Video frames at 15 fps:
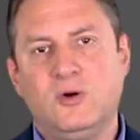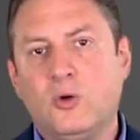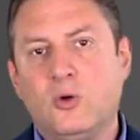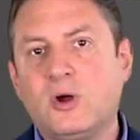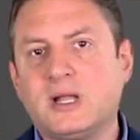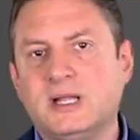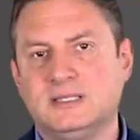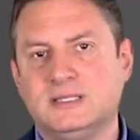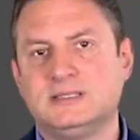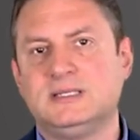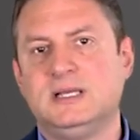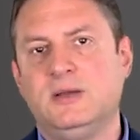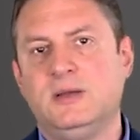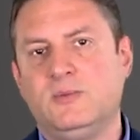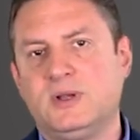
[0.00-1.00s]
organs,
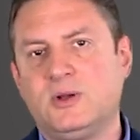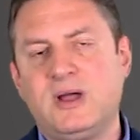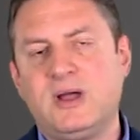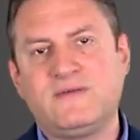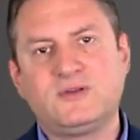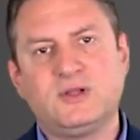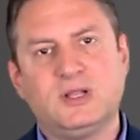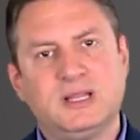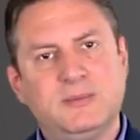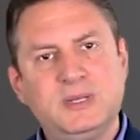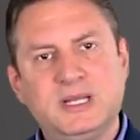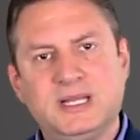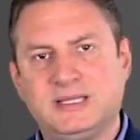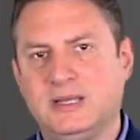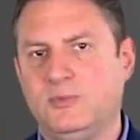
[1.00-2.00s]
we don't have to
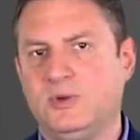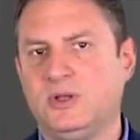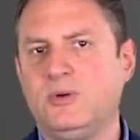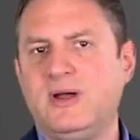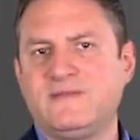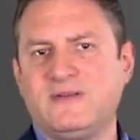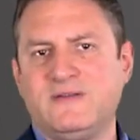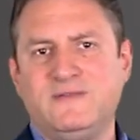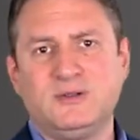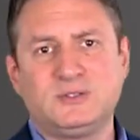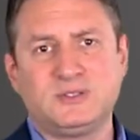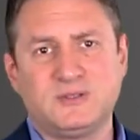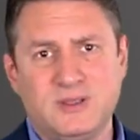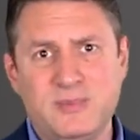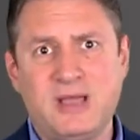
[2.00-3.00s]
eliminate them. We don't have to
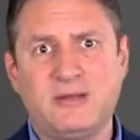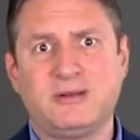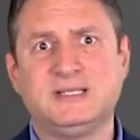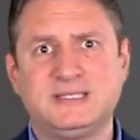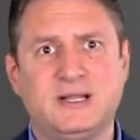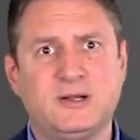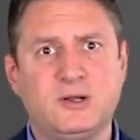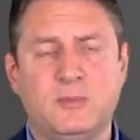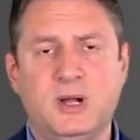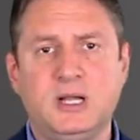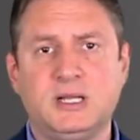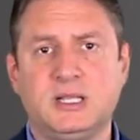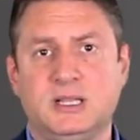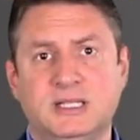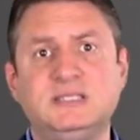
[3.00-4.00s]
filter them out inside our
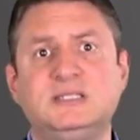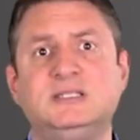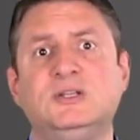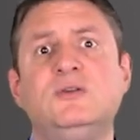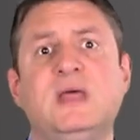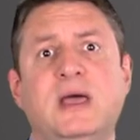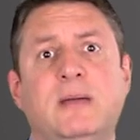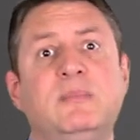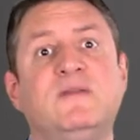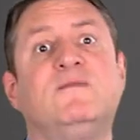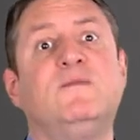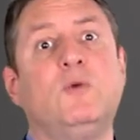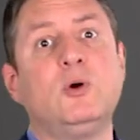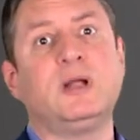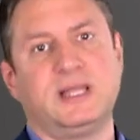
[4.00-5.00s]
body. Let's do that
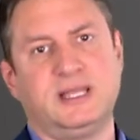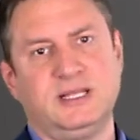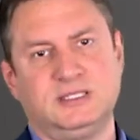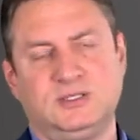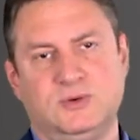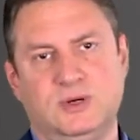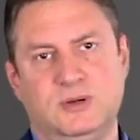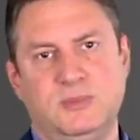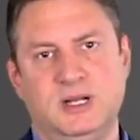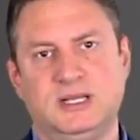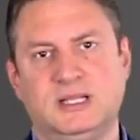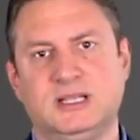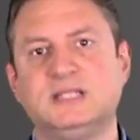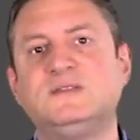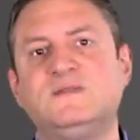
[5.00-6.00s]
before it gets to our
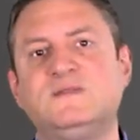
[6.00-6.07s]
body. Let's